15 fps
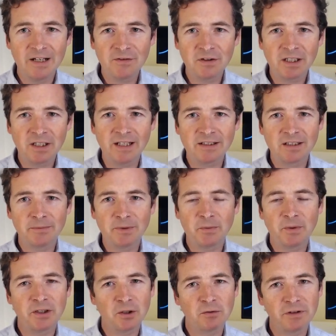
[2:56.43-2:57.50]
And if you can, tell
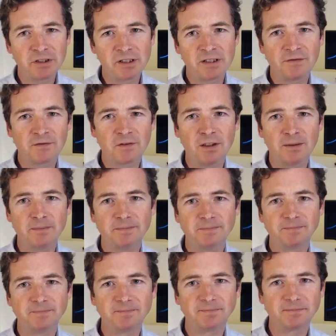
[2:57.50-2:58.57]
me where you're originally from.
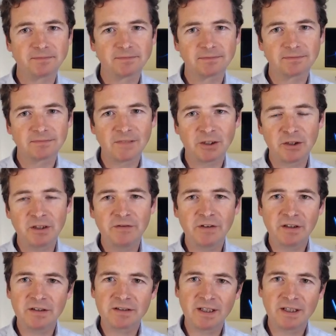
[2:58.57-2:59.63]
Are you
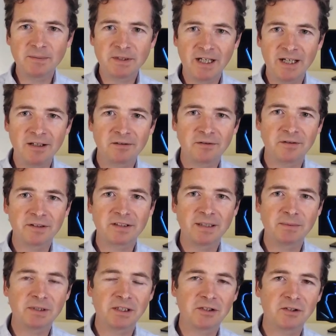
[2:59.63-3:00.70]
living in the same town or the
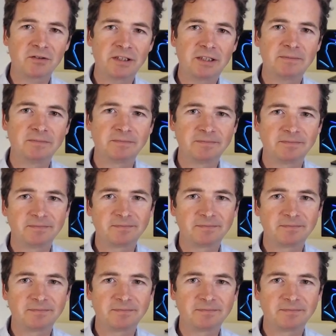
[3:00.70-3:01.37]
same country?